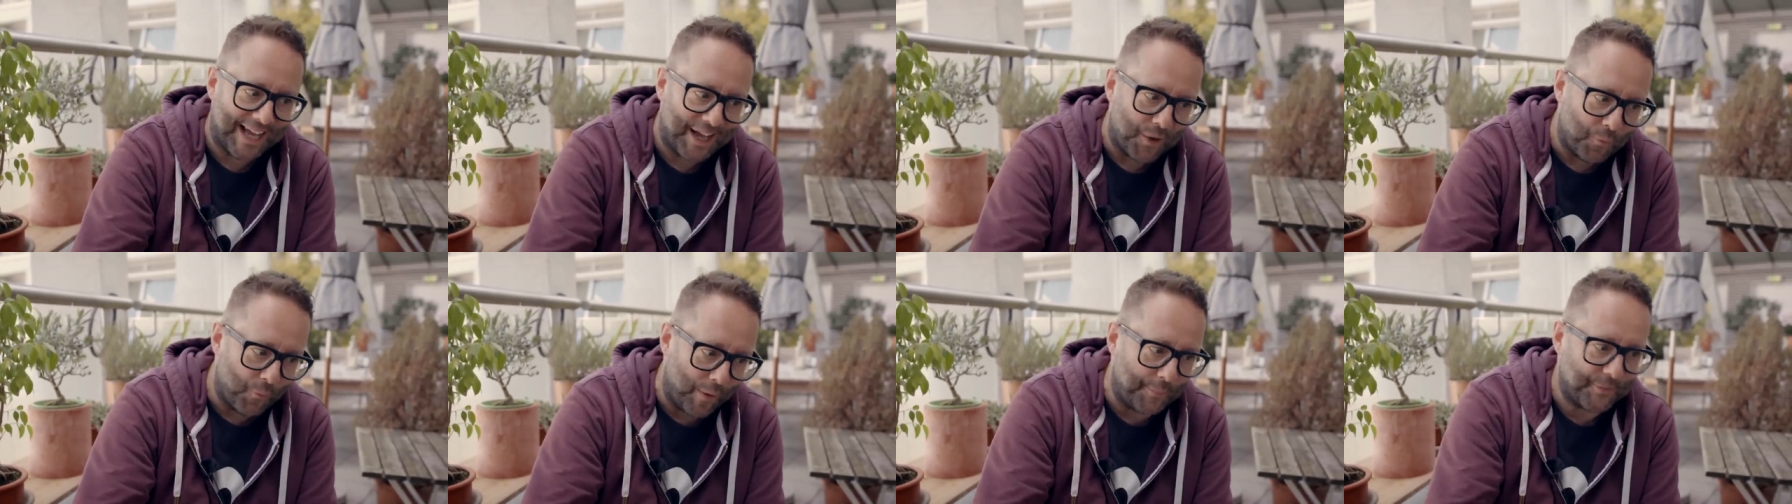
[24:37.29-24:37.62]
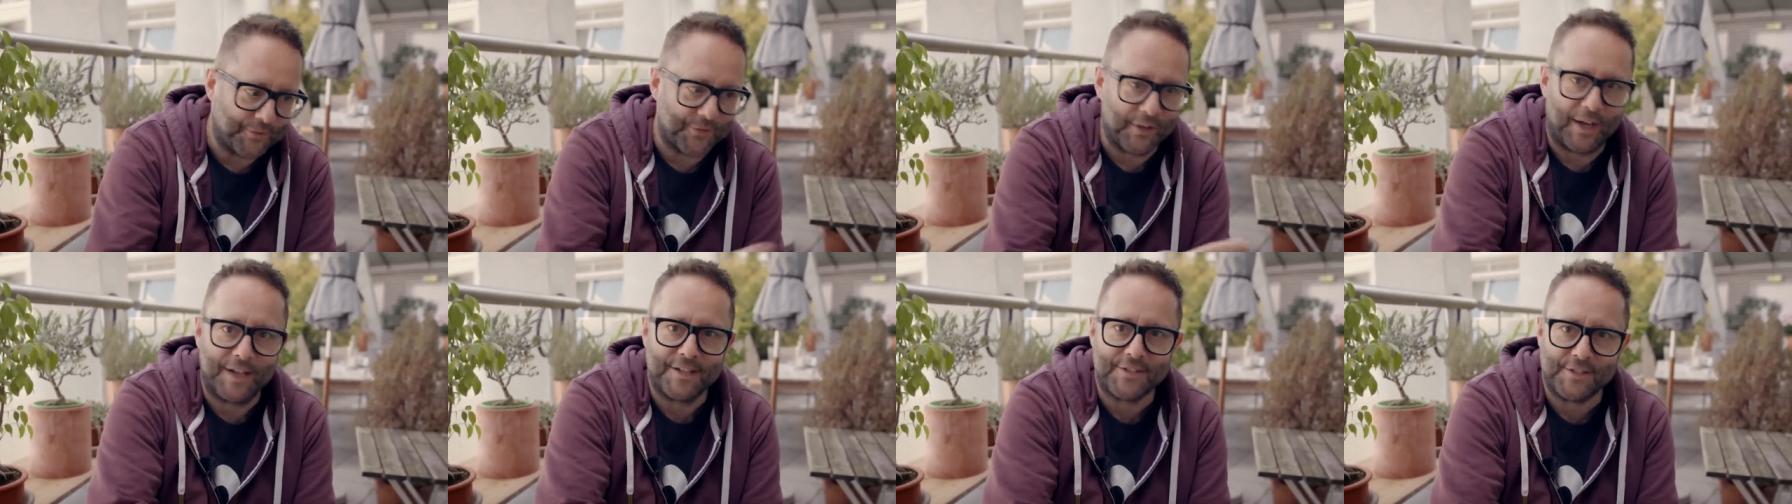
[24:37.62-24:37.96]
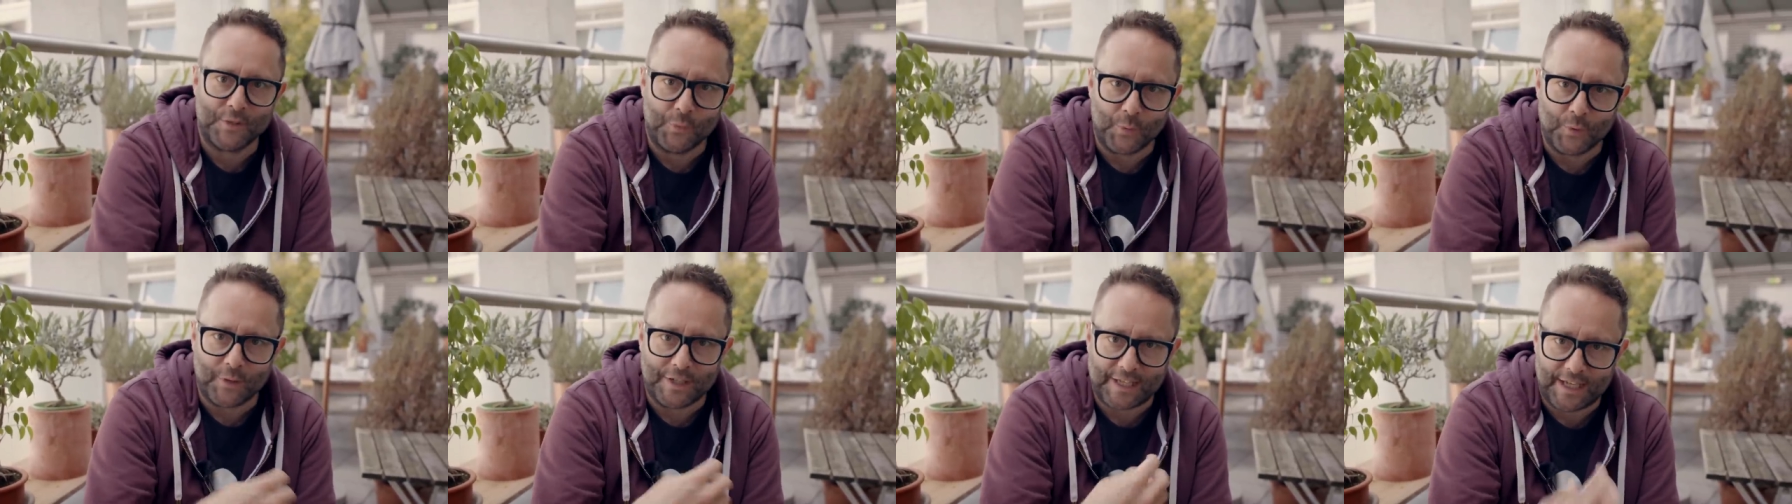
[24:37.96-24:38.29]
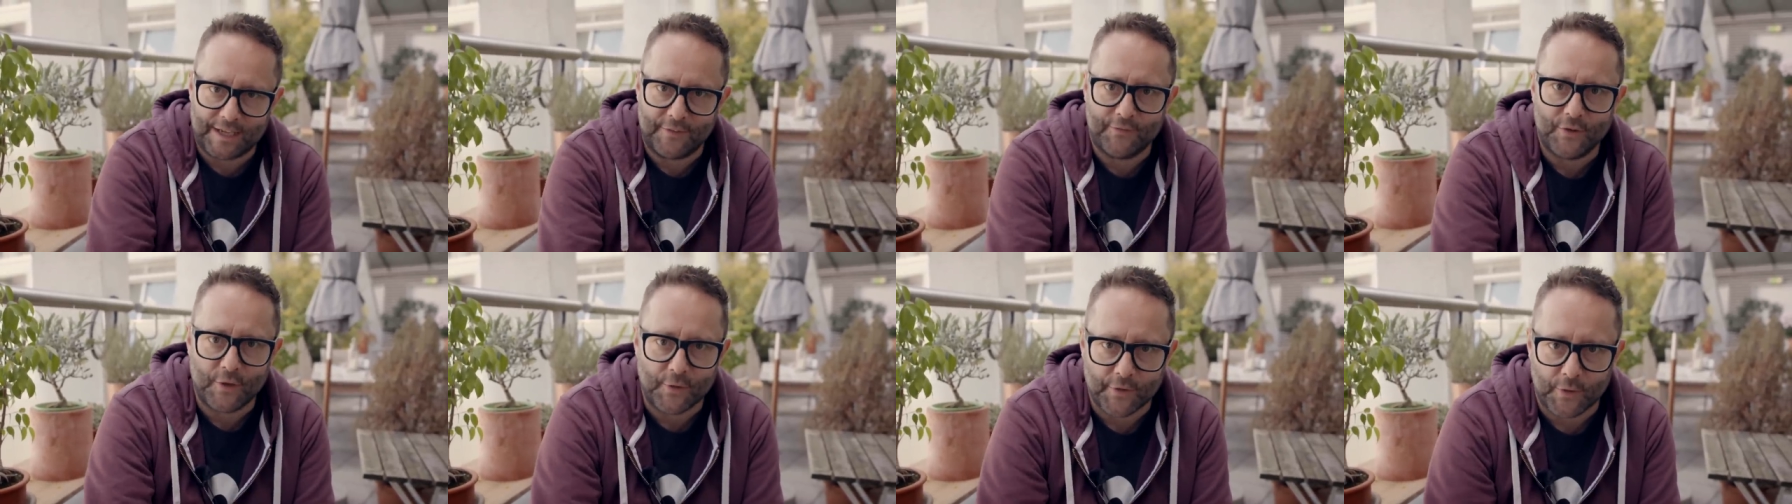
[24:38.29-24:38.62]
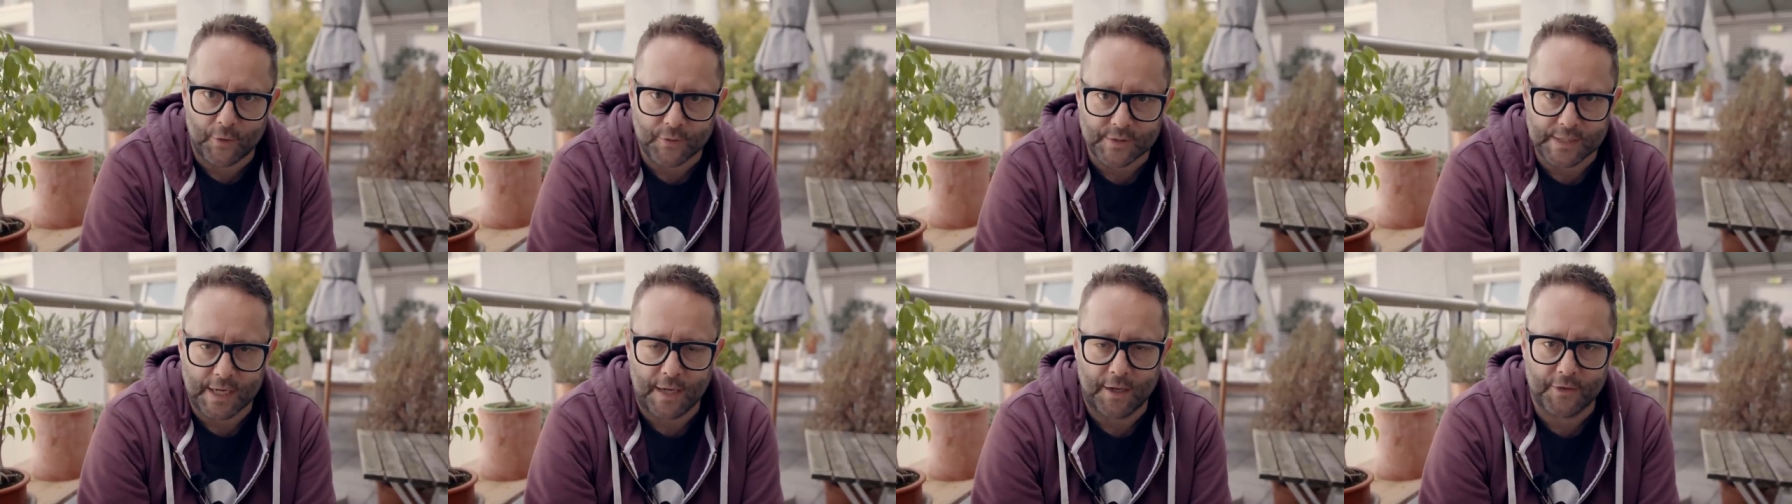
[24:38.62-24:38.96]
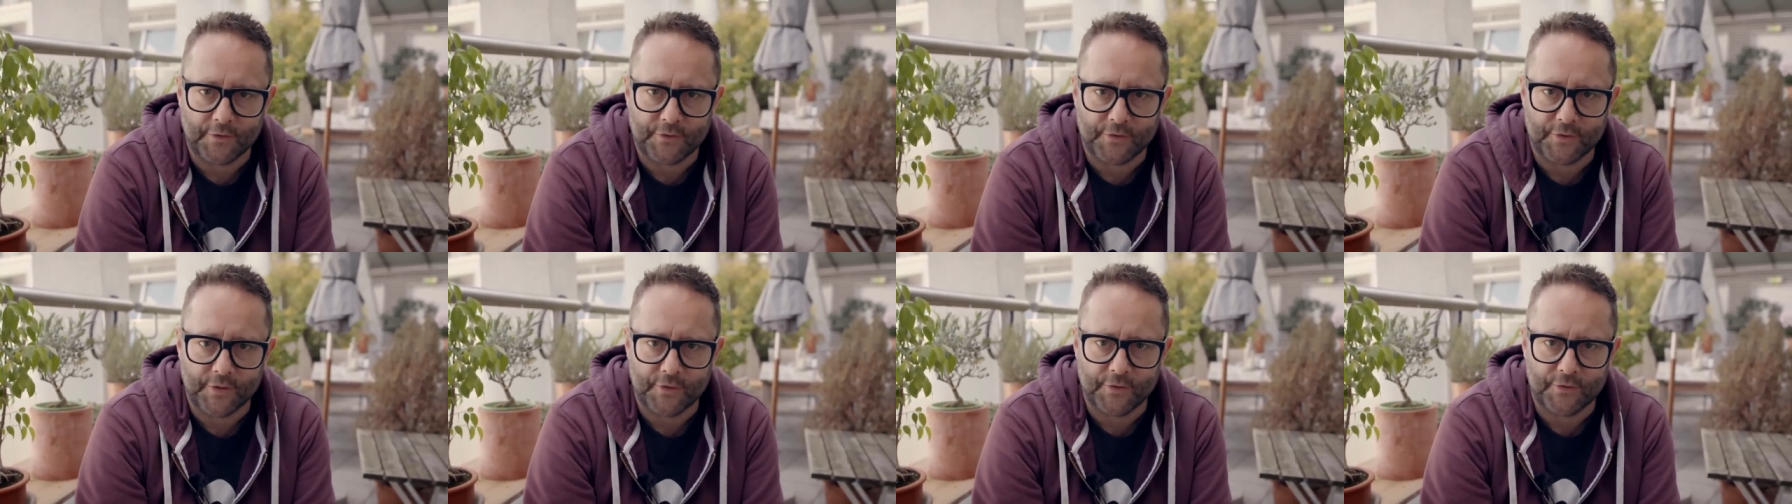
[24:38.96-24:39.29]
websites that will give you those
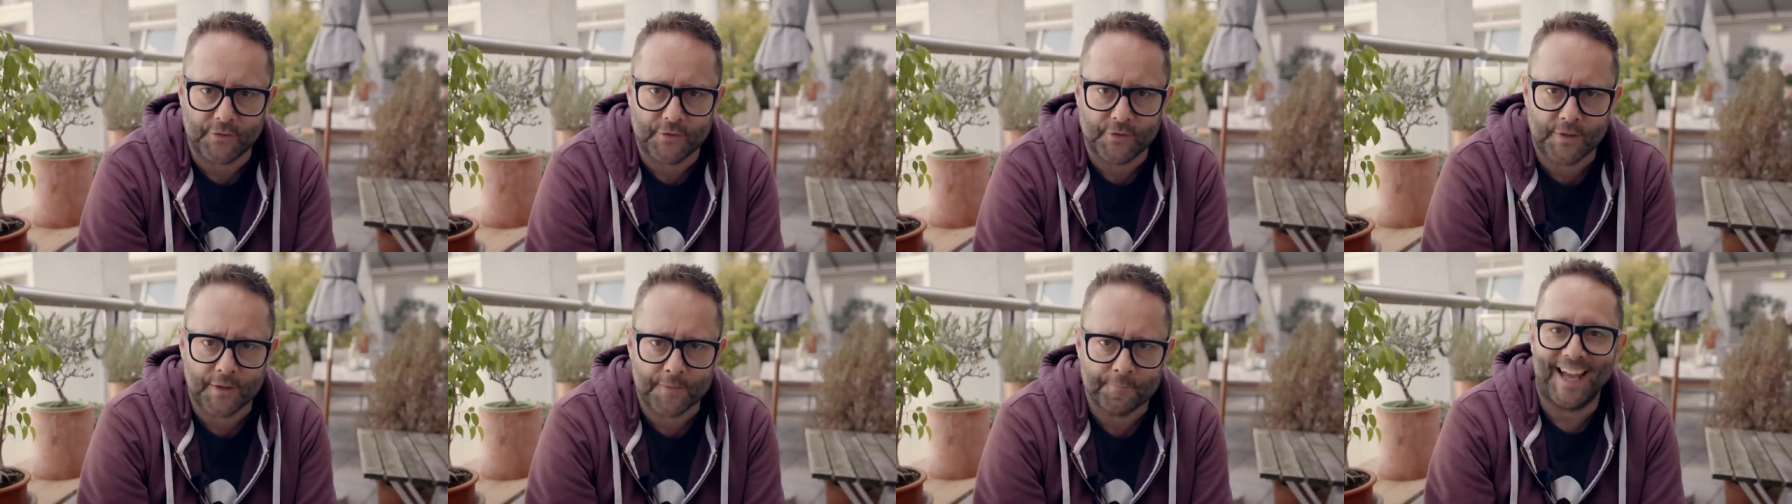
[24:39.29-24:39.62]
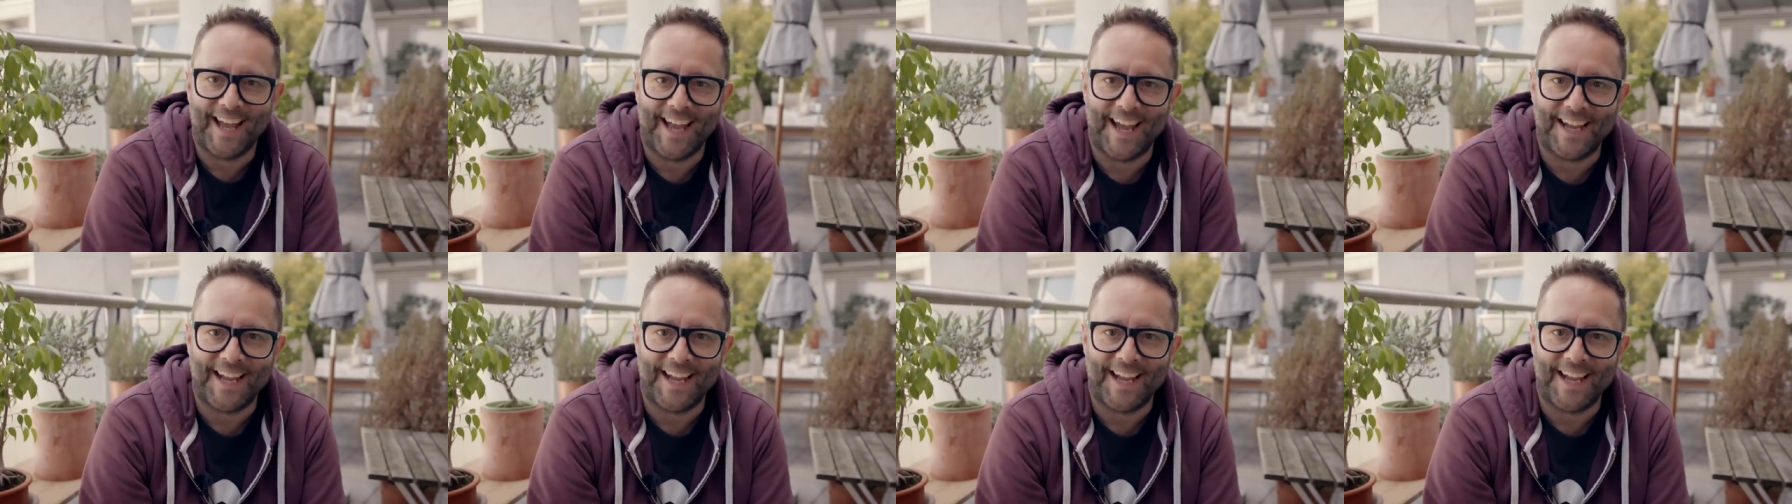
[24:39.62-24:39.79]
answers.